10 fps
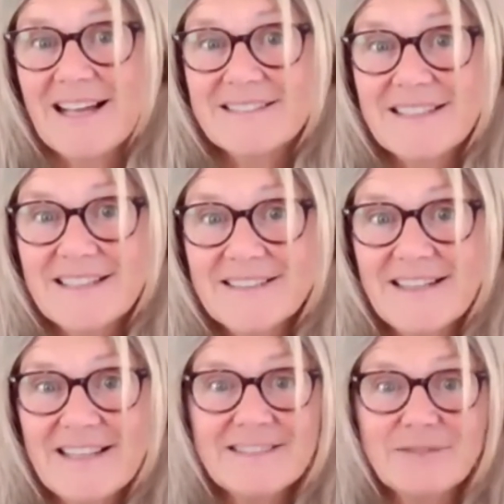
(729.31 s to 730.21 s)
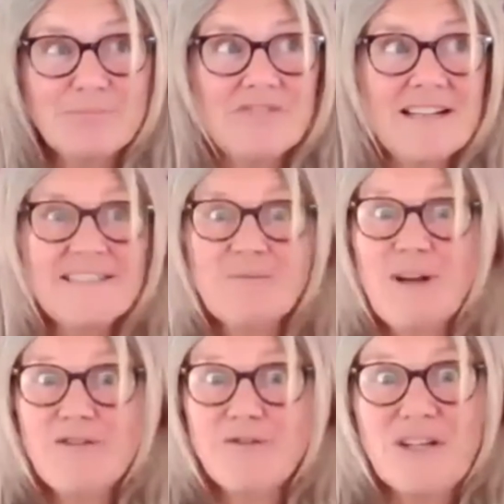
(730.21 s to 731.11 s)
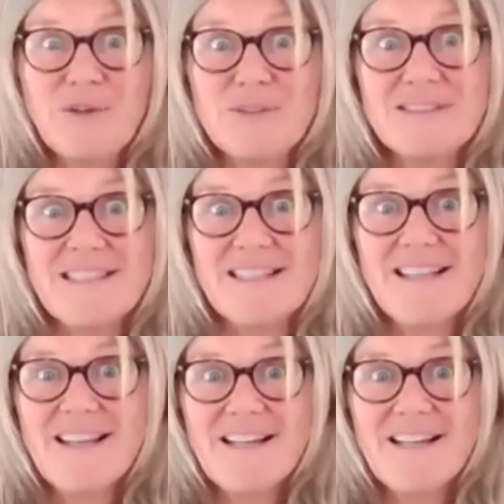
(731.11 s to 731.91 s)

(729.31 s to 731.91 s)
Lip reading: as in it's raising my frequency.